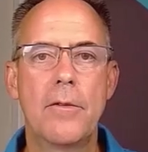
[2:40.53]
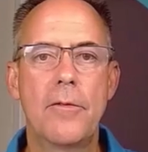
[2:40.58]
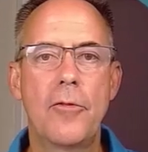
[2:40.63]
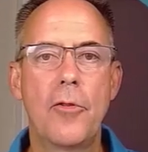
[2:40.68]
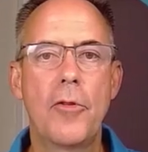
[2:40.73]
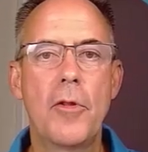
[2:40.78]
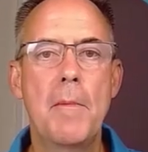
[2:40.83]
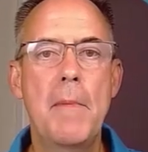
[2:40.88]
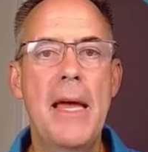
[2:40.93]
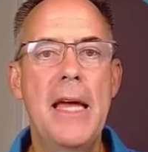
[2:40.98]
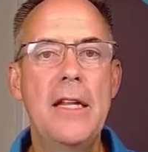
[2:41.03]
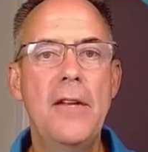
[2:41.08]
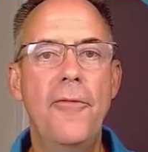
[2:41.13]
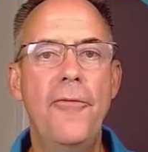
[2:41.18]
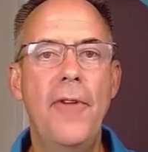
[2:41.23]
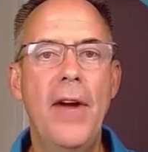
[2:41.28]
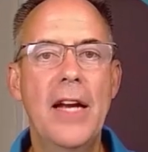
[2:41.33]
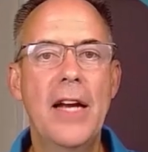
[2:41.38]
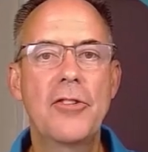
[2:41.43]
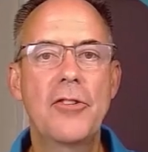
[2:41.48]
So the
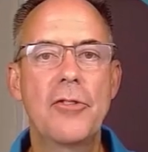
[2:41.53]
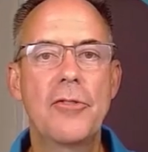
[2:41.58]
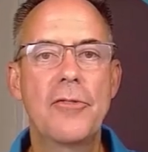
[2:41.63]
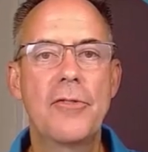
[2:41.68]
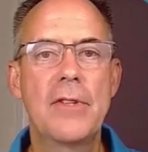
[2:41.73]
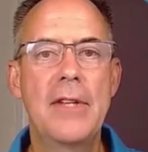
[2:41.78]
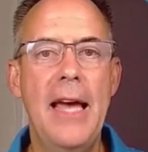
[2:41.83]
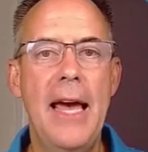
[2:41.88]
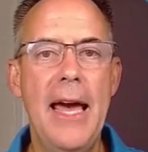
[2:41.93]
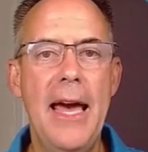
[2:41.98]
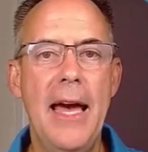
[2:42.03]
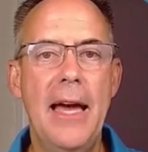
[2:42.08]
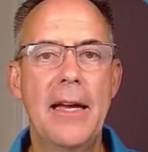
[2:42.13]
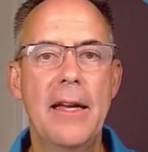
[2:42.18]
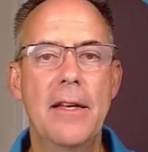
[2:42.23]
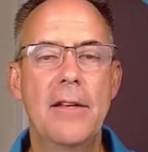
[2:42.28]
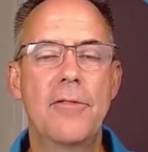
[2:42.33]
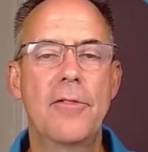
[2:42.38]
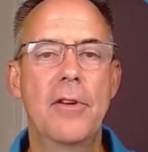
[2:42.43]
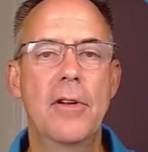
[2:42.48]
manufacturer's
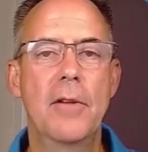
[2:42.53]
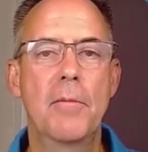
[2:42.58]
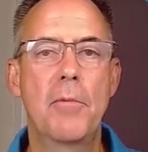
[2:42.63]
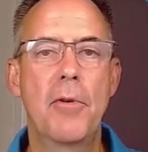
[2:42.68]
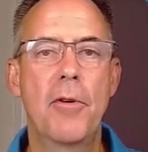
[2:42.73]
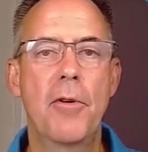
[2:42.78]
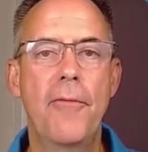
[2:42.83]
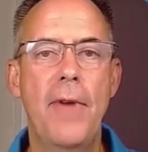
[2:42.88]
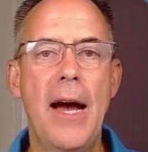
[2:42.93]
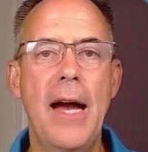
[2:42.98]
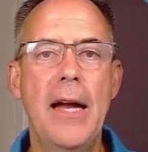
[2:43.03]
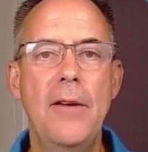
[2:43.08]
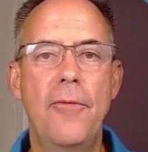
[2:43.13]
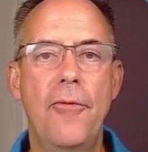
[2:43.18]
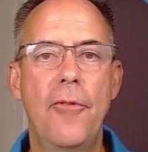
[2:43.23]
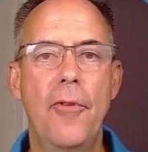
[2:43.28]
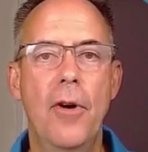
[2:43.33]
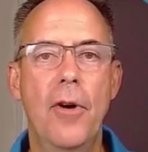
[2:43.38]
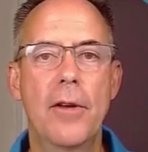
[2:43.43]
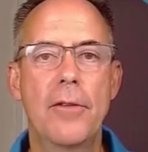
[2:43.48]
tag is going to
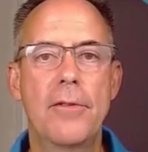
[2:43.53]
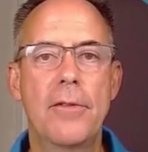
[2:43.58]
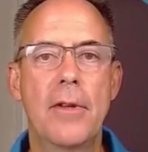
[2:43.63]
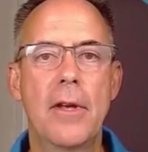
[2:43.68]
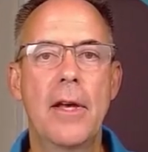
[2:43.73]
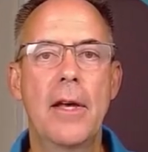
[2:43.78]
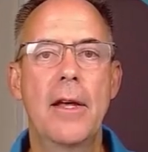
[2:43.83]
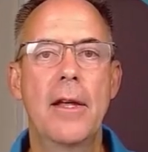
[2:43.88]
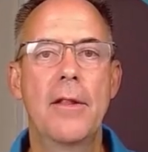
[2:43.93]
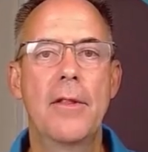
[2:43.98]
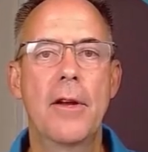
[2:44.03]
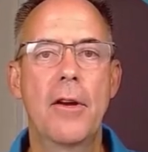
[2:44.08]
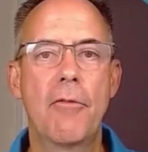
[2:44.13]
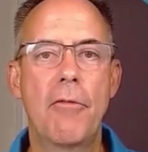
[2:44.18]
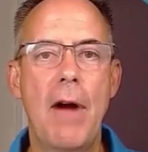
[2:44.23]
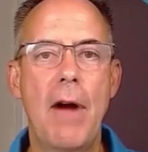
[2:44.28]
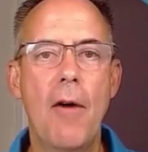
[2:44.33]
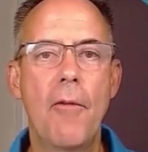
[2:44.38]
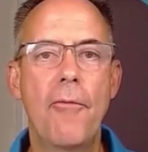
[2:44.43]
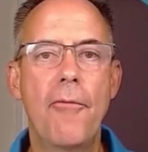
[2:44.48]
provide for us
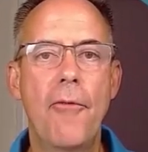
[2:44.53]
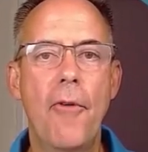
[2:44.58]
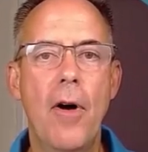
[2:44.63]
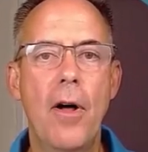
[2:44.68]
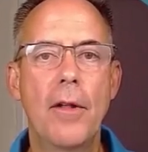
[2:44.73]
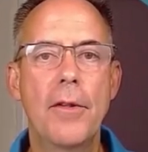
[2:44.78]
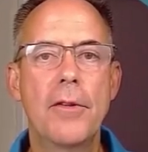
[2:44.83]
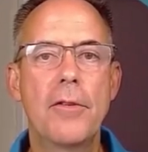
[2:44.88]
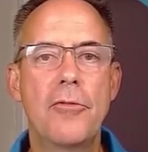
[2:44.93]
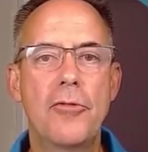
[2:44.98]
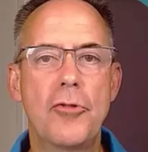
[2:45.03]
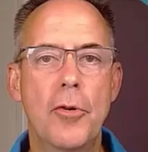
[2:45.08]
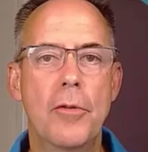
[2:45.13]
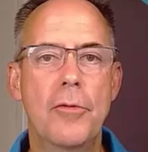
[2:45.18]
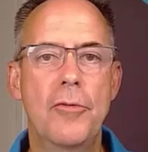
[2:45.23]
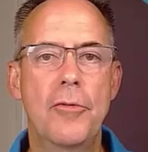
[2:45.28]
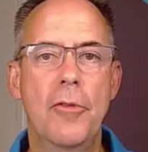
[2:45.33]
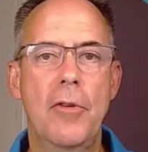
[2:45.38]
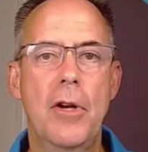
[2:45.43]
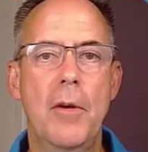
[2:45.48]
the ground fault
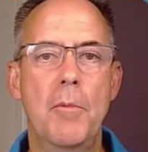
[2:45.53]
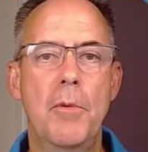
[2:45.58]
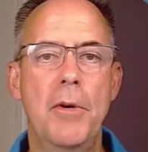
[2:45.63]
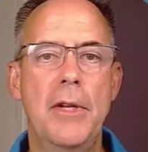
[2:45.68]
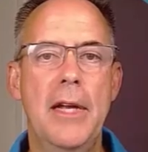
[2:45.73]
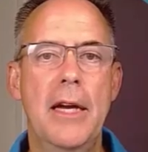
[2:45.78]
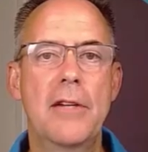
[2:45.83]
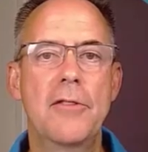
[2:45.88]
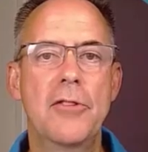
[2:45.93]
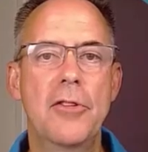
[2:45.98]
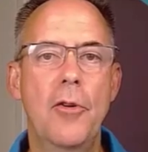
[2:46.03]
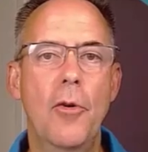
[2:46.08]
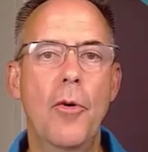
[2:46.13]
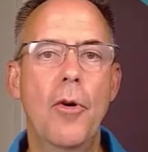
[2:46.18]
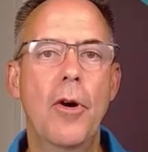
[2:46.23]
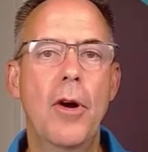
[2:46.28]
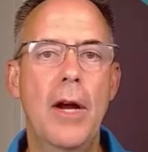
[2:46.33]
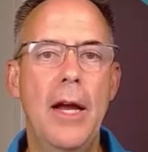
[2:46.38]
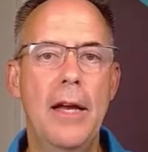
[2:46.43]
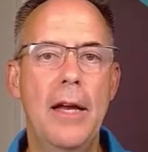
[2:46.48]
short circuit protection,
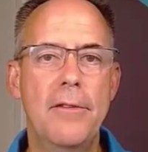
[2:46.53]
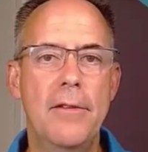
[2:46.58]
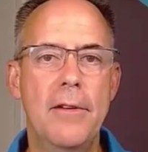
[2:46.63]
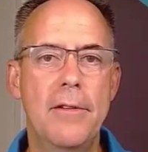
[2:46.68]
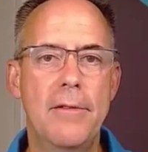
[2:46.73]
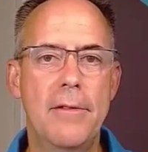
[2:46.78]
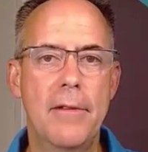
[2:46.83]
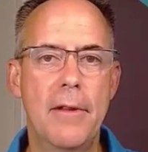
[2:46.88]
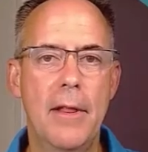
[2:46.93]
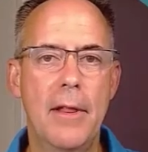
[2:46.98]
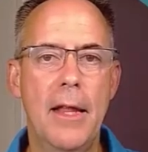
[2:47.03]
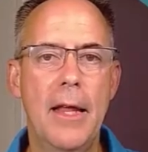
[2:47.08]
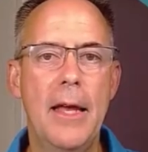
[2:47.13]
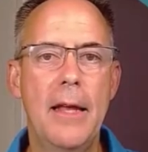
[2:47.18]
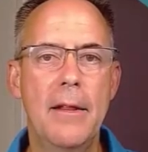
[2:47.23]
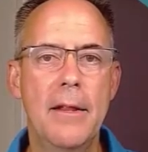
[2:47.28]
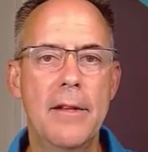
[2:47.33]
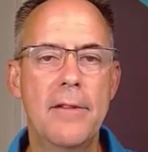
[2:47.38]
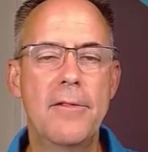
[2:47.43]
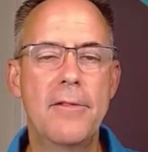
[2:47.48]
or as it's
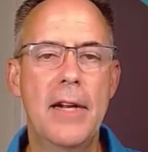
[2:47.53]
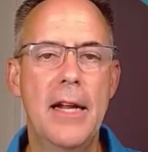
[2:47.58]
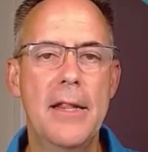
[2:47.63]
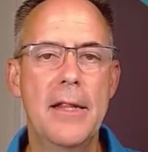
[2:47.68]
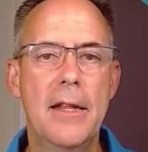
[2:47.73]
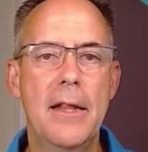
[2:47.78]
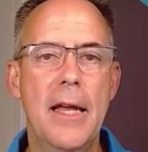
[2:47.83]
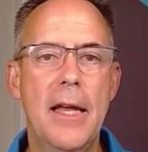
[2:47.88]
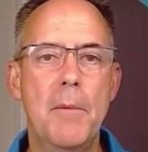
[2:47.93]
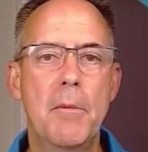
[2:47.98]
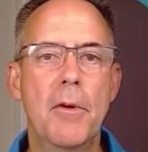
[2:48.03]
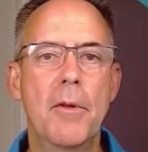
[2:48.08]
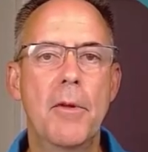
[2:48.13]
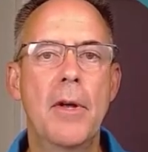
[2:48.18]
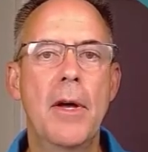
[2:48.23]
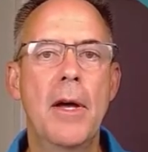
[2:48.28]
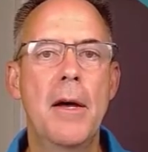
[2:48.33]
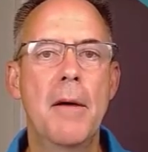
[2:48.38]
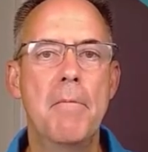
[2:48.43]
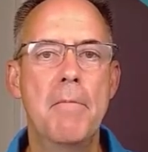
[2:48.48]
listed on the
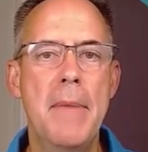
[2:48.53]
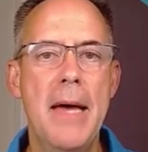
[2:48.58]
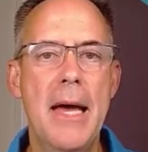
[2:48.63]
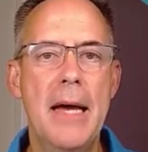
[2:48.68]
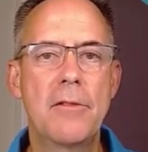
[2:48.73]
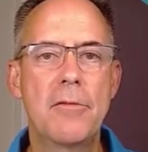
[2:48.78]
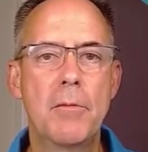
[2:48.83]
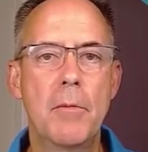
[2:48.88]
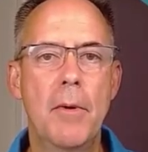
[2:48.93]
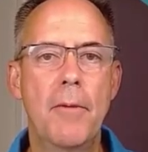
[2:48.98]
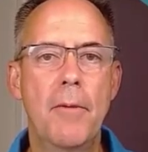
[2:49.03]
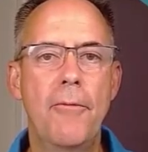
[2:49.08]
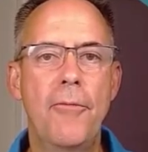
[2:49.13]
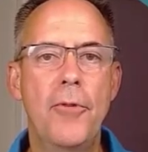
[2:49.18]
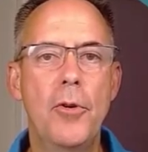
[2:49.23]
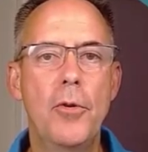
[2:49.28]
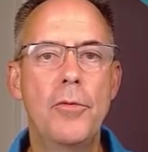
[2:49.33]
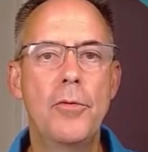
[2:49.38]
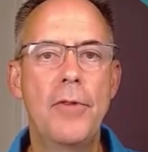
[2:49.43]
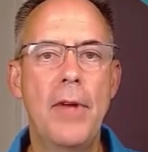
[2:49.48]
label, maximum
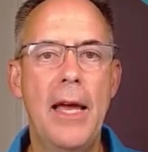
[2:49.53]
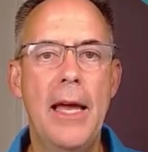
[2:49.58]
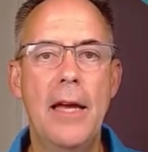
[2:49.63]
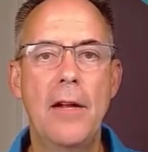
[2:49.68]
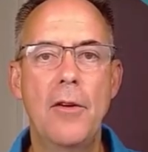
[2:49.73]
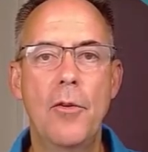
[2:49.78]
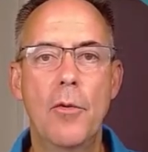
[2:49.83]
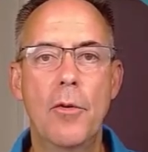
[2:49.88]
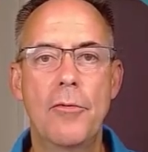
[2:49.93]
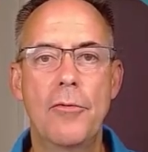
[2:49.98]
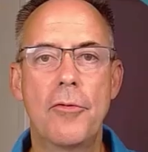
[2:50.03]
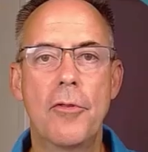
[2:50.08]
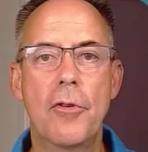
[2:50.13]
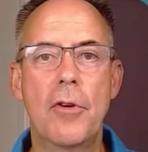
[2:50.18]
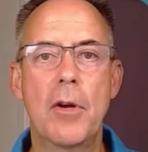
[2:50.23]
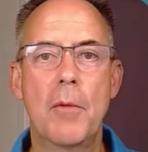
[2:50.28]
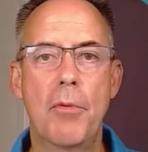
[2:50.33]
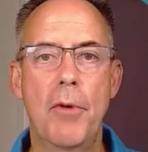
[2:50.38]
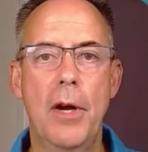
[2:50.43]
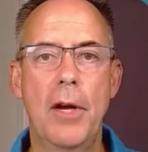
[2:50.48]
fuse and or
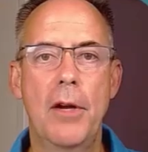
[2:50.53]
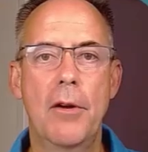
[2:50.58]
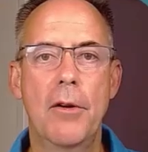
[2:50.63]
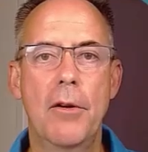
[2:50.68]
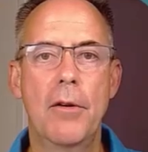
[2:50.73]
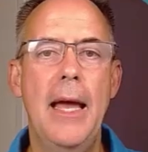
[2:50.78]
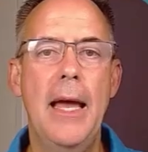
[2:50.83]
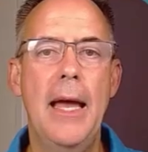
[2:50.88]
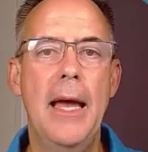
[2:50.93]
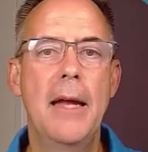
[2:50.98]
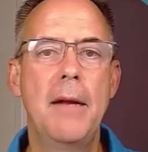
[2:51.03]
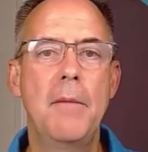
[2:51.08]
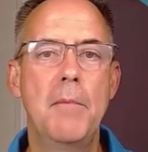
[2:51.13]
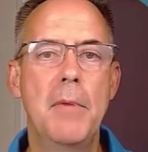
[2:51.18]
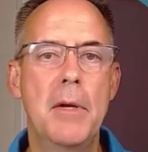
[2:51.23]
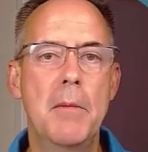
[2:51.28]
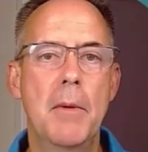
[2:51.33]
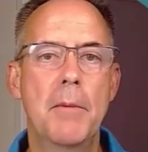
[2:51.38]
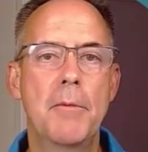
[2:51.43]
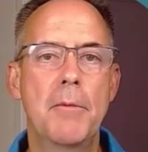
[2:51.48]
circuit breaker,
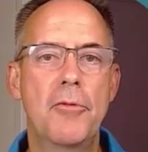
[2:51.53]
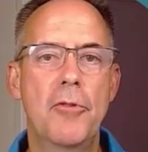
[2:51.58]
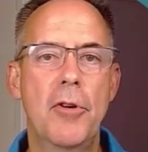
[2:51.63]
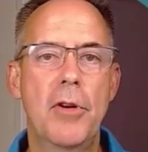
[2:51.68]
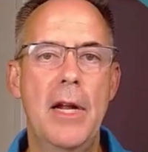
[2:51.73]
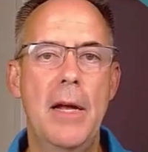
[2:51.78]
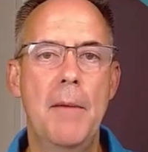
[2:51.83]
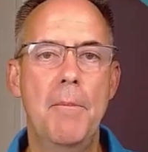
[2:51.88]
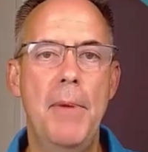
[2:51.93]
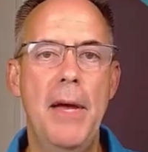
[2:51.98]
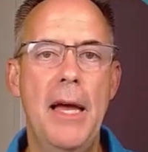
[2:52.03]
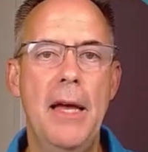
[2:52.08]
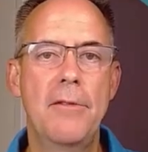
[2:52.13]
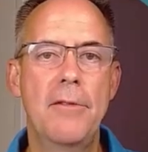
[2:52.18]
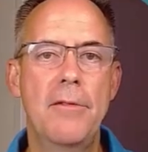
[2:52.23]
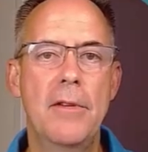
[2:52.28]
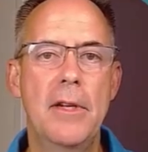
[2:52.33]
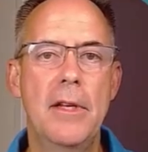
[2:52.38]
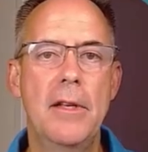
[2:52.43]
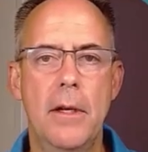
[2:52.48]
and minimum circuit
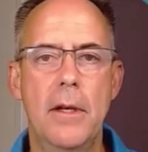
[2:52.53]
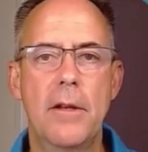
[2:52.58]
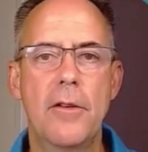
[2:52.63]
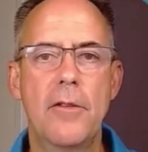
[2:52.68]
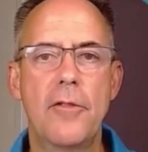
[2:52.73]
ampacity.